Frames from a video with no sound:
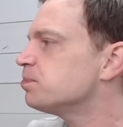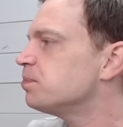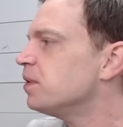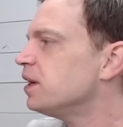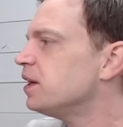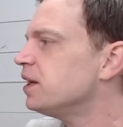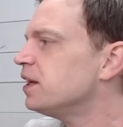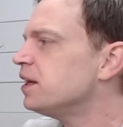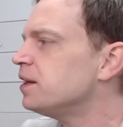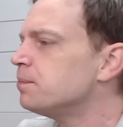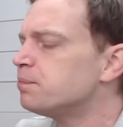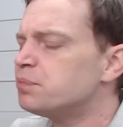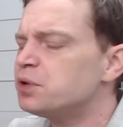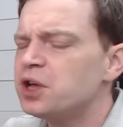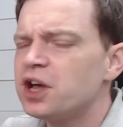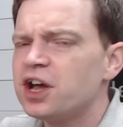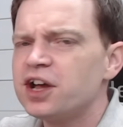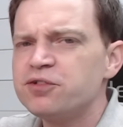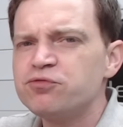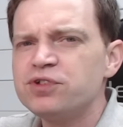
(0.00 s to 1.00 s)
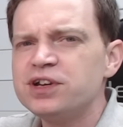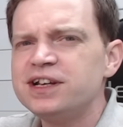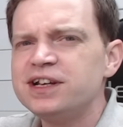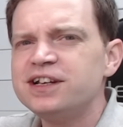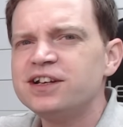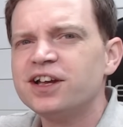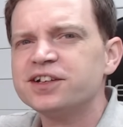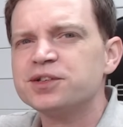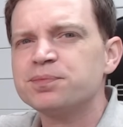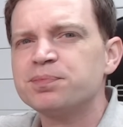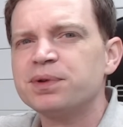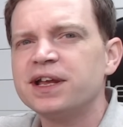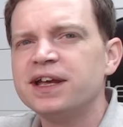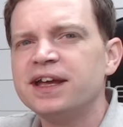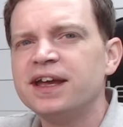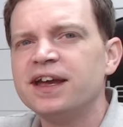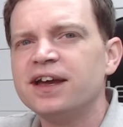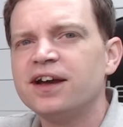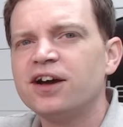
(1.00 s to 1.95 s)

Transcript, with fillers: but I'd really like to play it